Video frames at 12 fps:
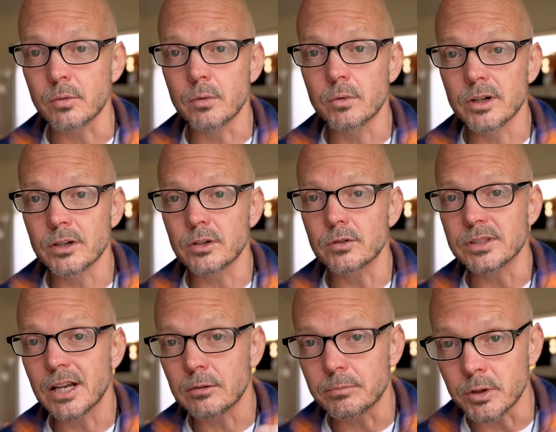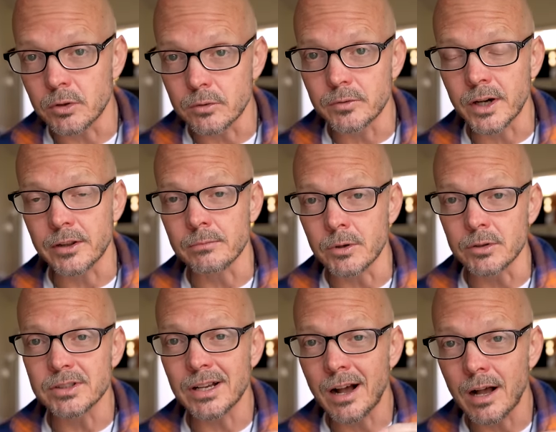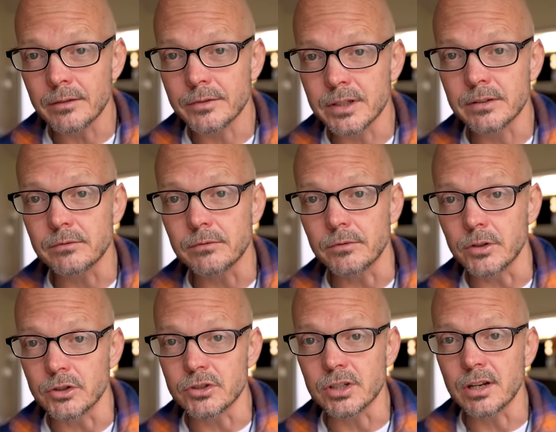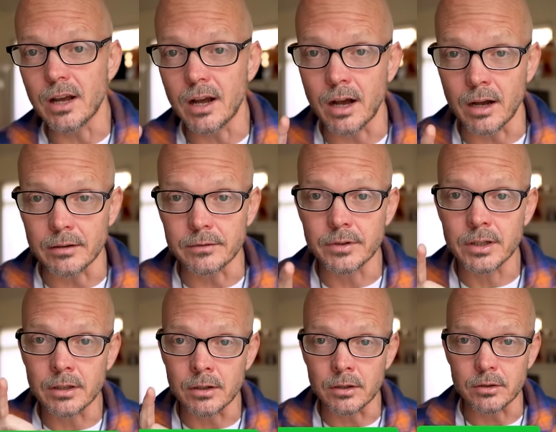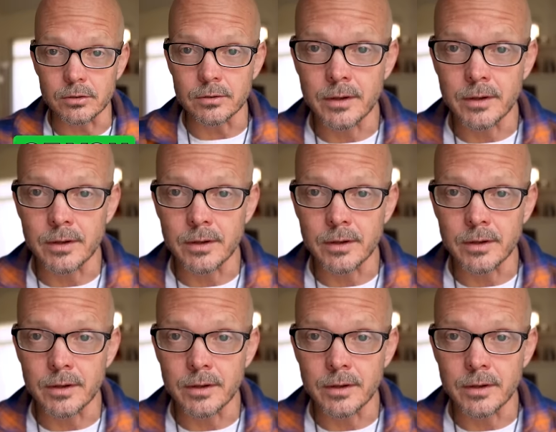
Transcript: What we're gonna do is help you find the most confident version of you.